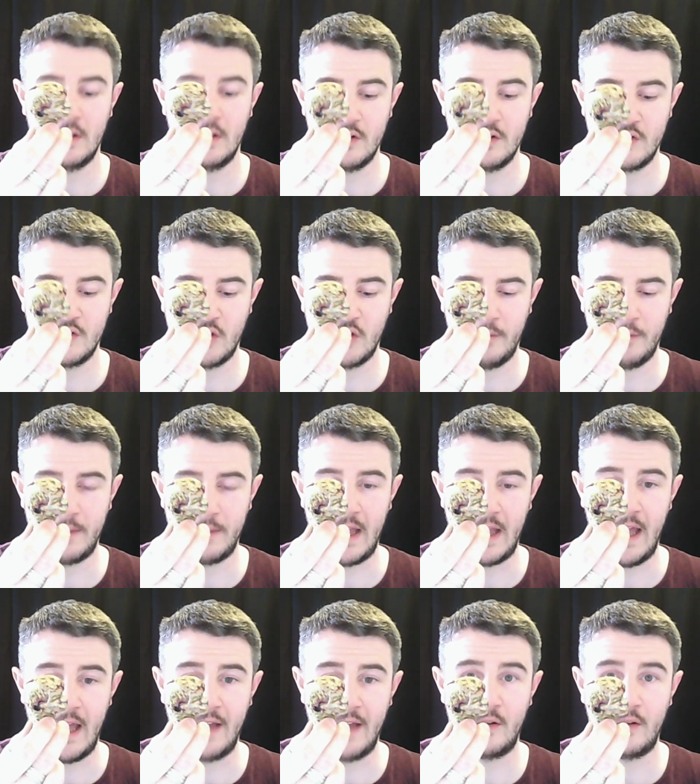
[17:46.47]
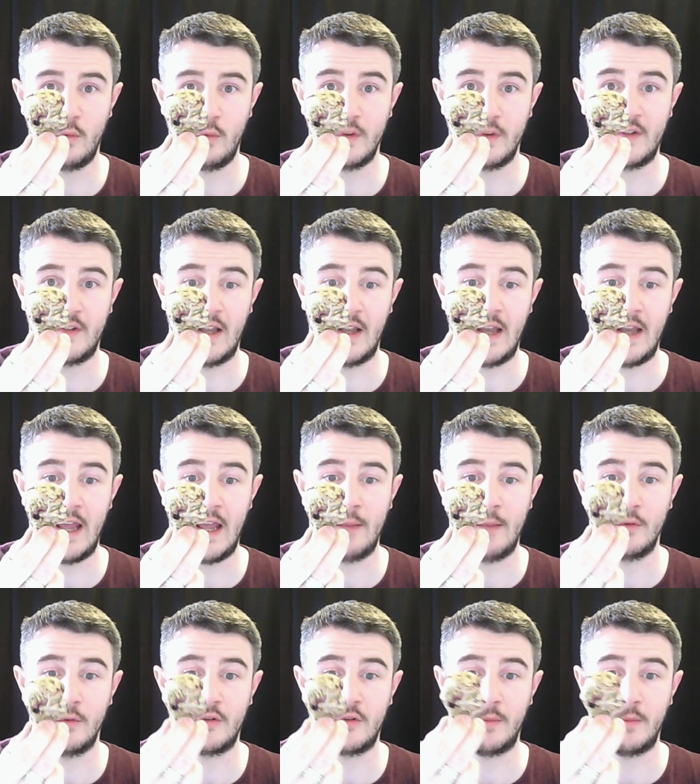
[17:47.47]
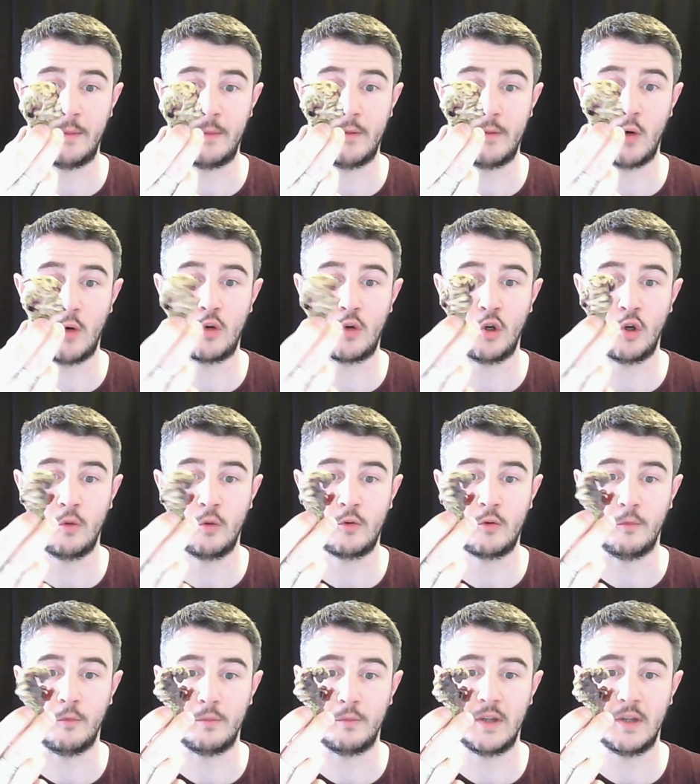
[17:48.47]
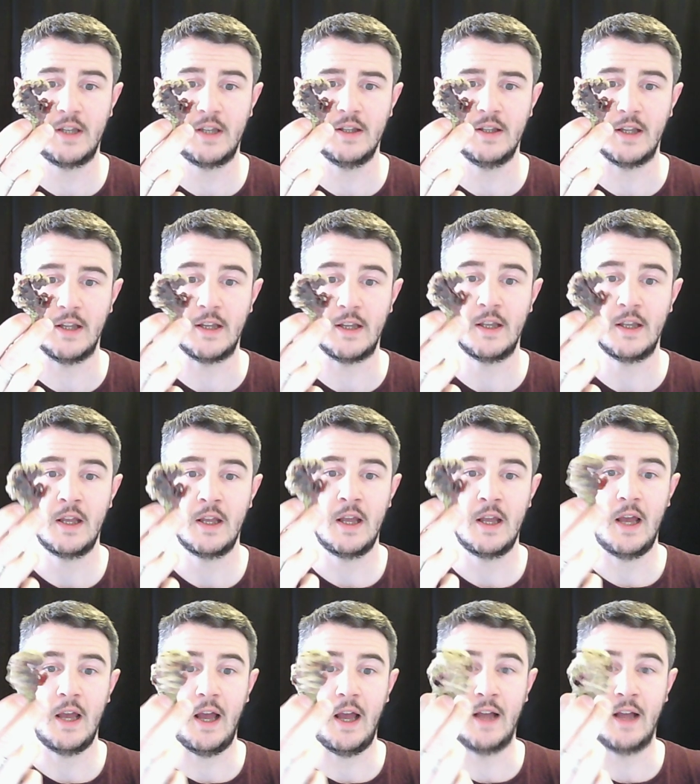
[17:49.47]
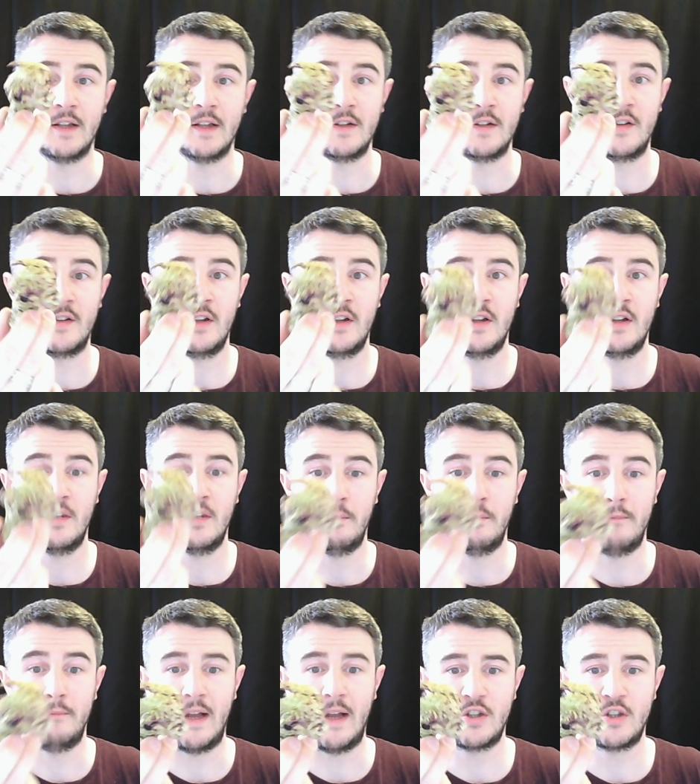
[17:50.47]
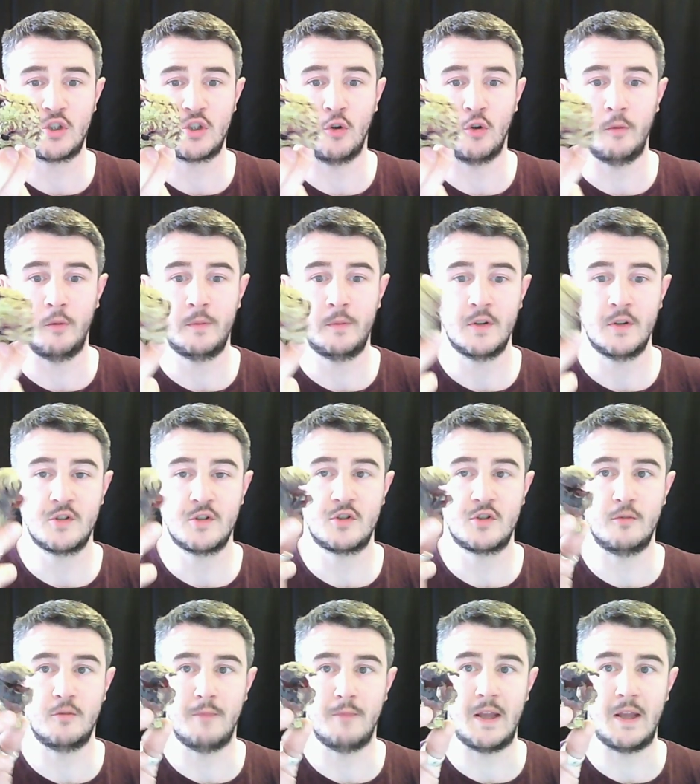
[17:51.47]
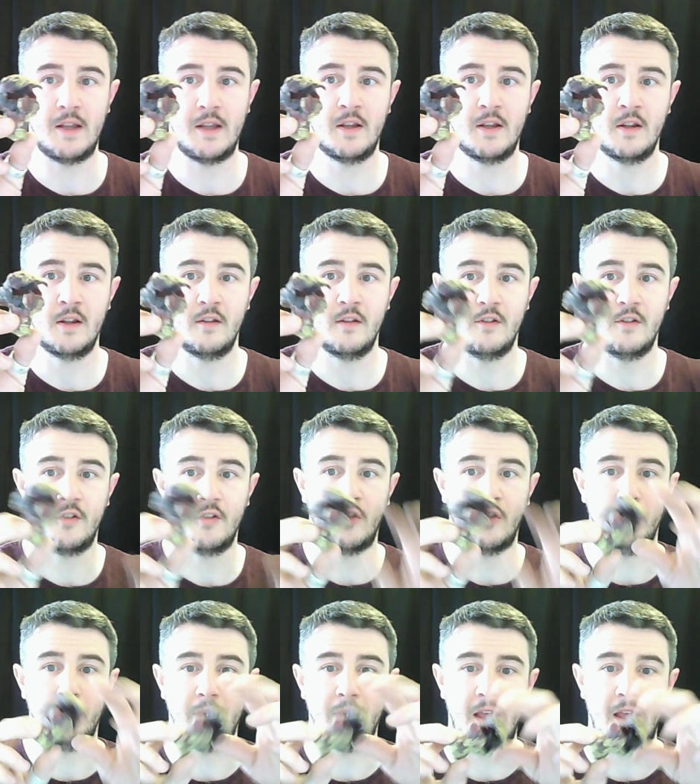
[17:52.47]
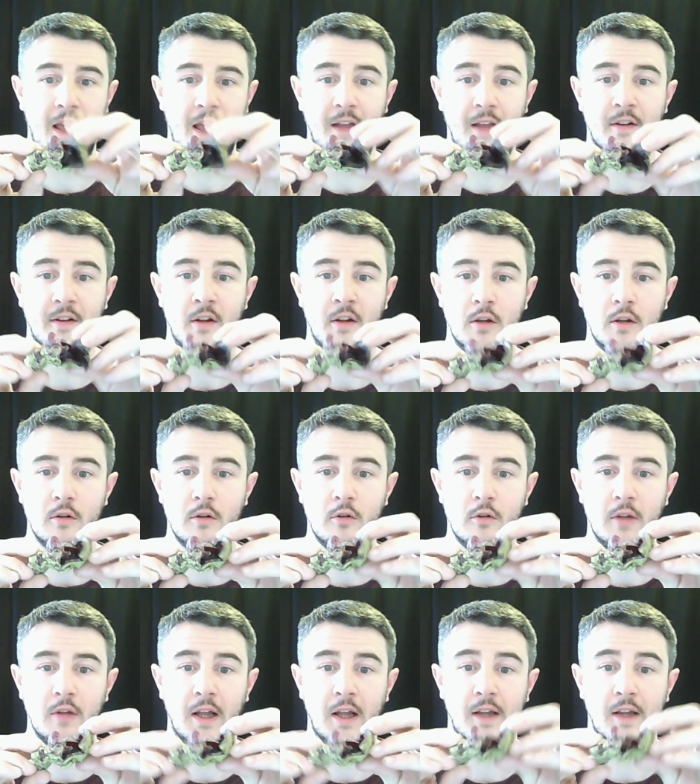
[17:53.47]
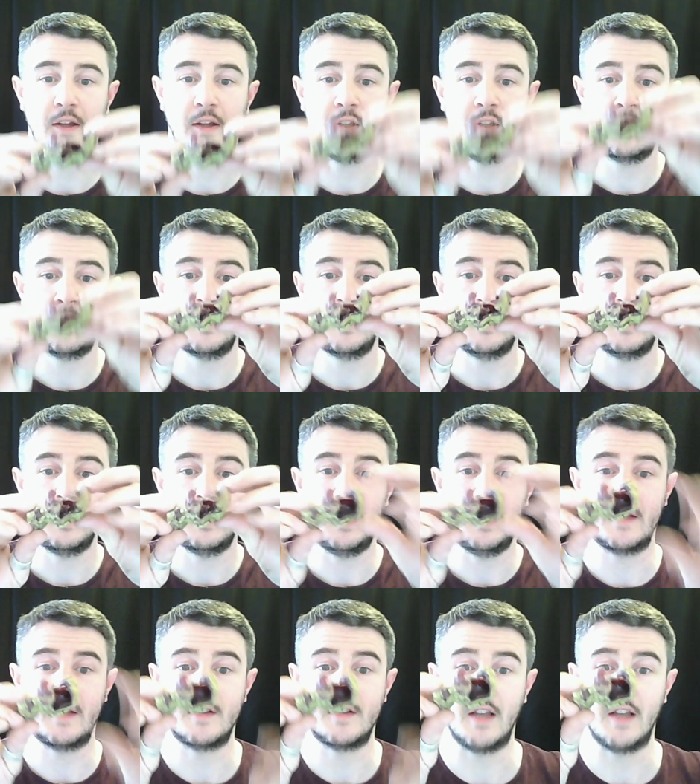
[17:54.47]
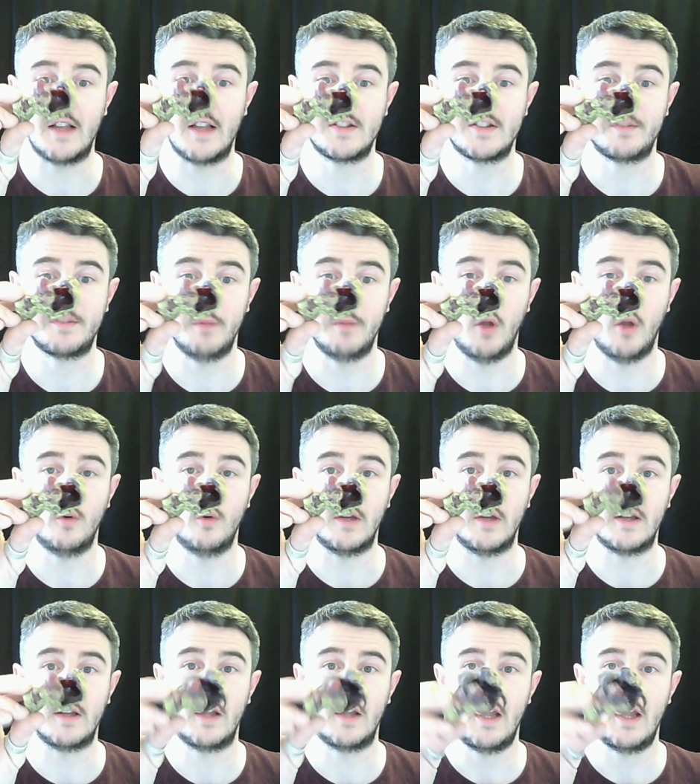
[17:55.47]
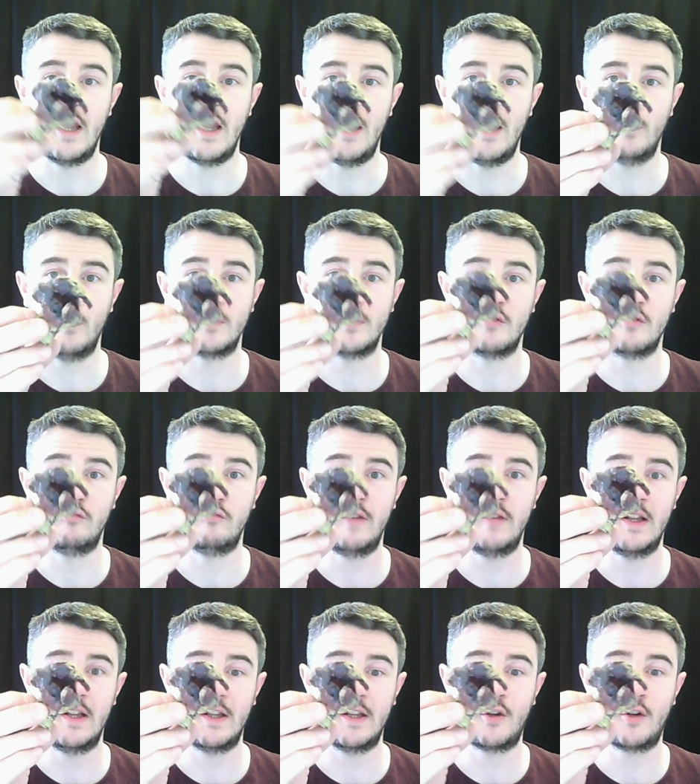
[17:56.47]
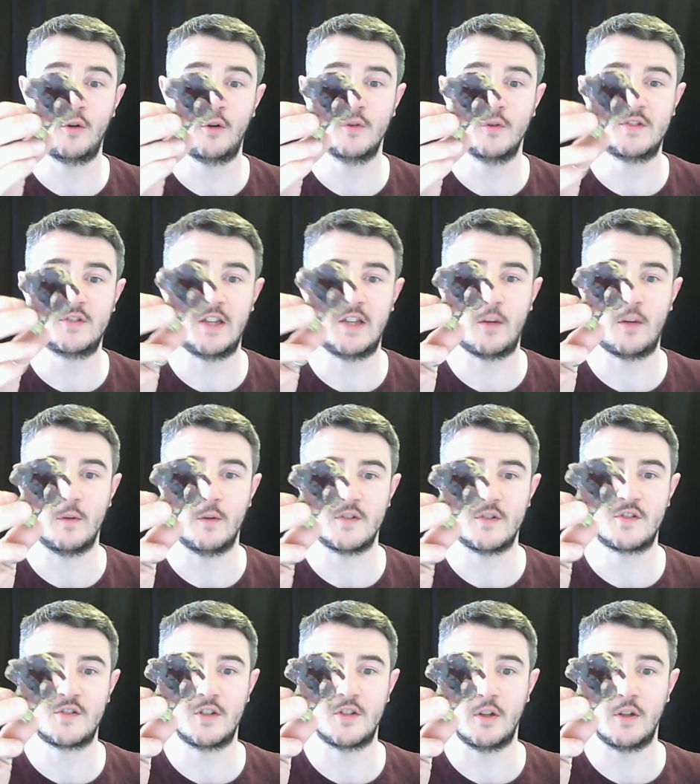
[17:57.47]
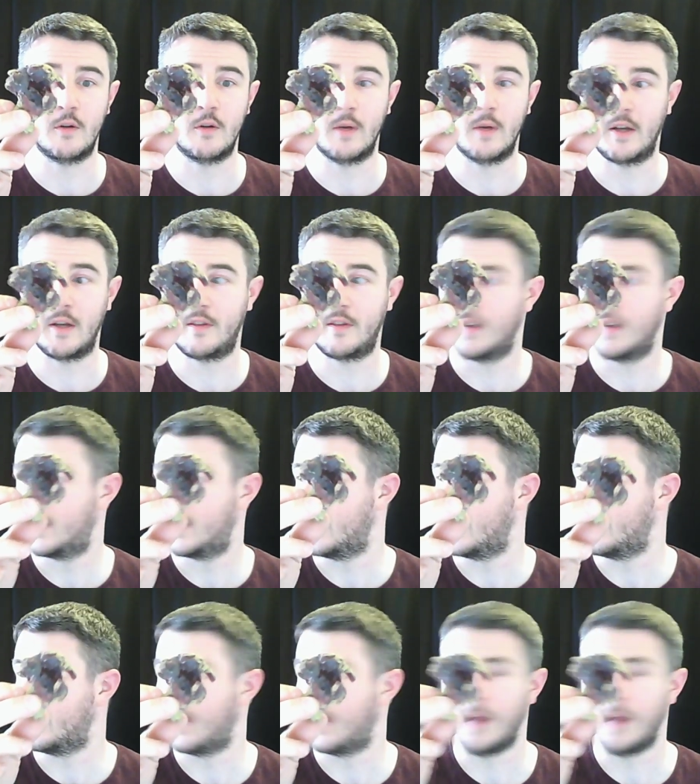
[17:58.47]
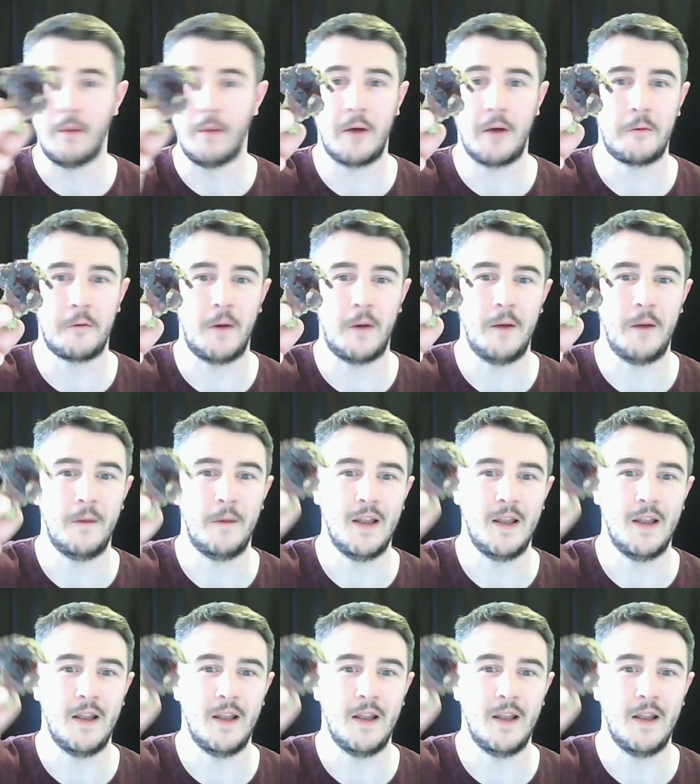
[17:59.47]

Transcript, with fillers: zombie head was then able to be broken up completely and mashed up to make the zombie head look like it had exploded. It was a really cool sequence to do and I think it came out quite well